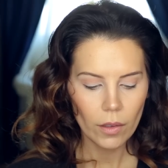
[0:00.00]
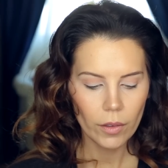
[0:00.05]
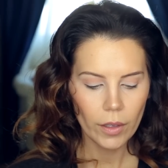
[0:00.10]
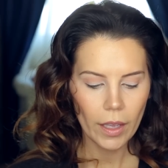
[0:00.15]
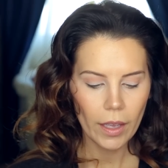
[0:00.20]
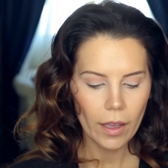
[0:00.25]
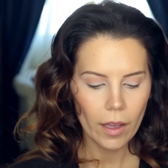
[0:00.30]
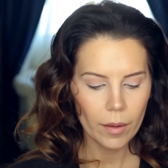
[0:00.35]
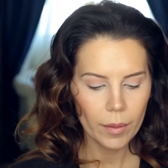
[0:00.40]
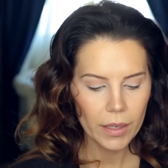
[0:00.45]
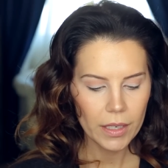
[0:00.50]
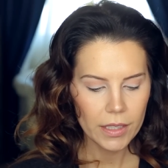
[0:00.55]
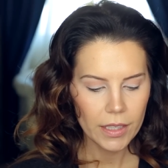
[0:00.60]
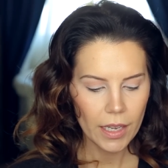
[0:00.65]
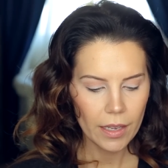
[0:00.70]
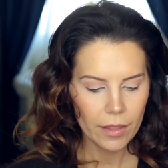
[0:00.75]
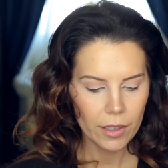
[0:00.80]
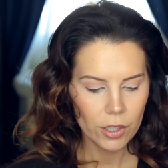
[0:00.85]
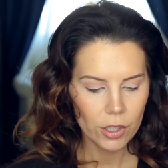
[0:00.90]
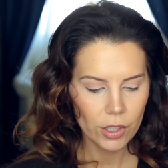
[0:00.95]
Okay, I'm gonna
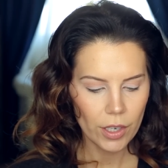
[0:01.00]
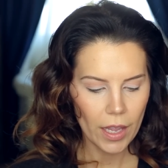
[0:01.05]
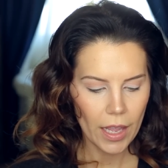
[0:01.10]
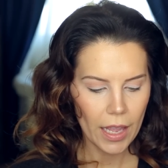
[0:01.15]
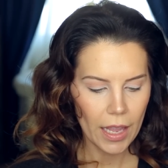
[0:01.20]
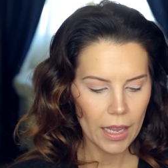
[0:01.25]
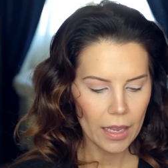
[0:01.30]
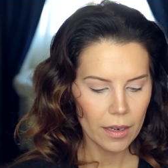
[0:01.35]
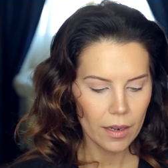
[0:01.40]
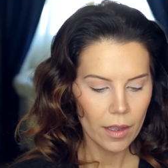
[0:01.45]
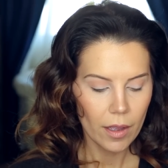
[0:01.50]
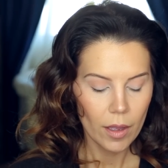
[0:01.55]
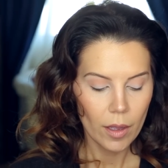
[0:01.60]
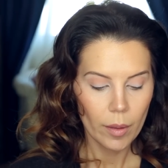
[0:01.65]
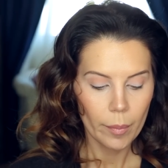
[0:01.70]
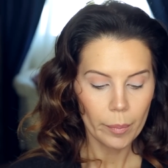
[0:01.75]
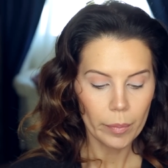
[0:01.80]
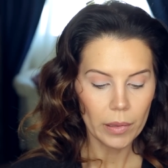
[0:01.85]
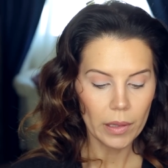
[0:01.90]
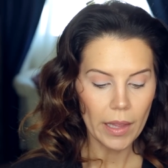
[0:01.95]
take the shade
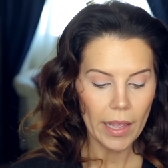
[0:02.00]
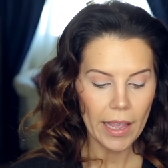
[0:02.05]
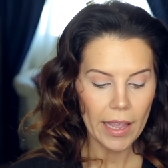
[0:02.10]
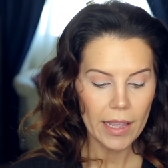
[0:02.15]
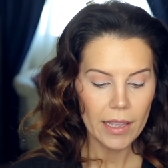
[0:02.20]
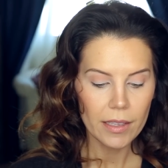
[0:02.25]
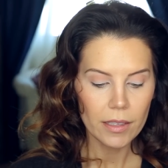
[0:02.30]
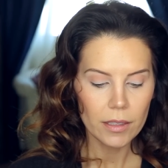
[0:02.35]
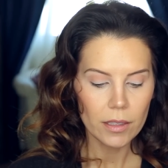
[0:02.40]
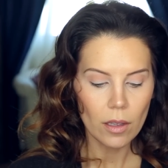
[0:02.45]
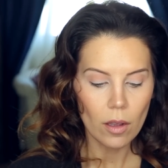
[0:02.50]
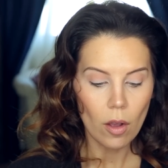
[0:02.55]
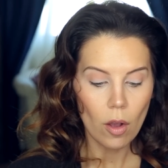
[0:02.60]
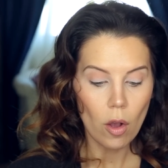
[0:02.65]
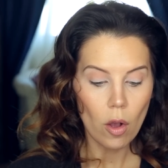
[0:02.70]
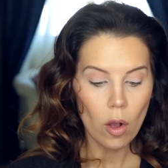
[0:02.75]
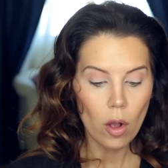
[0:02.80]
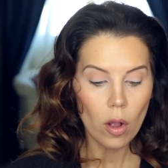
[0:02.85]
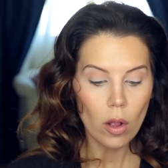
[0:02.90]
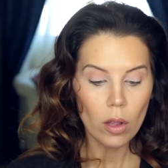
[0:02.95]
Blaze
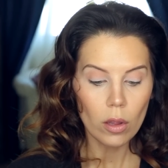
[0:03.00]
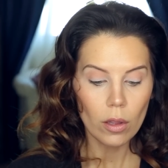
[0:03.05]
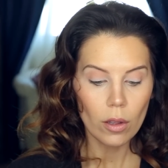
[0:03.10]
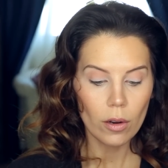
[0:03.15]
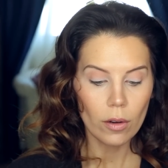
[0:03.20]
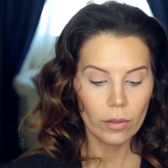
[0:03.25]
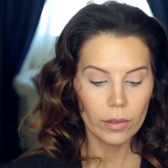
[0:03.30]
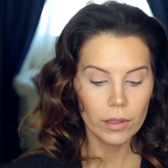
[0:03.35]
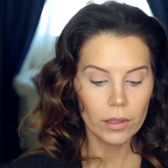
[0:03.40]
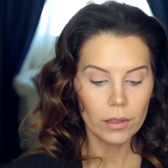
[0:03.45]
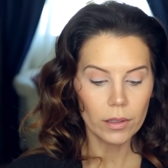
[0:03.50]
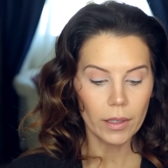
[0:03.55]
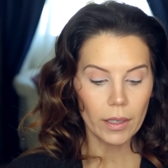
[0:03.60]
all over the